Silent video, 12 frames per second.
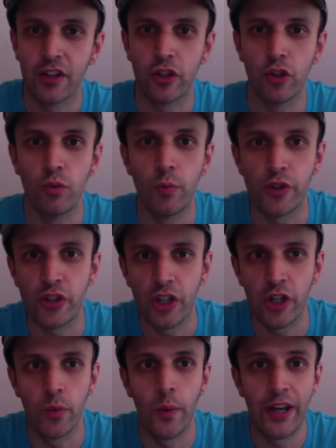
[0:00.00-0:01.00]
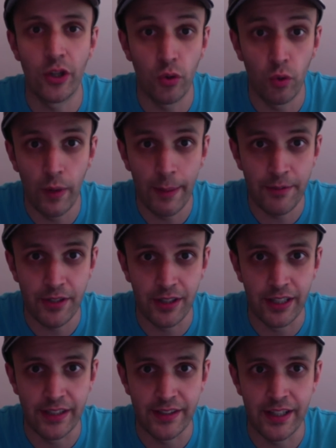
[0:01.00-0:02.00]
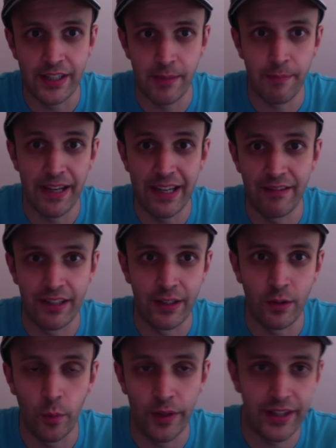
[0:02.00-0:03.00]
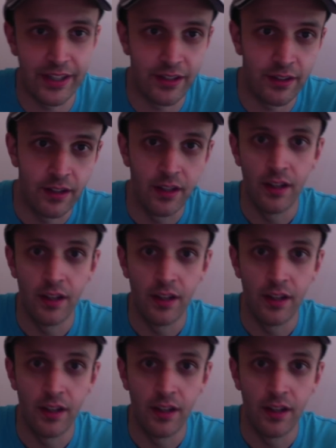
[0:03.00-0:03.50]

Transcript: Google will show you where your website is appearing within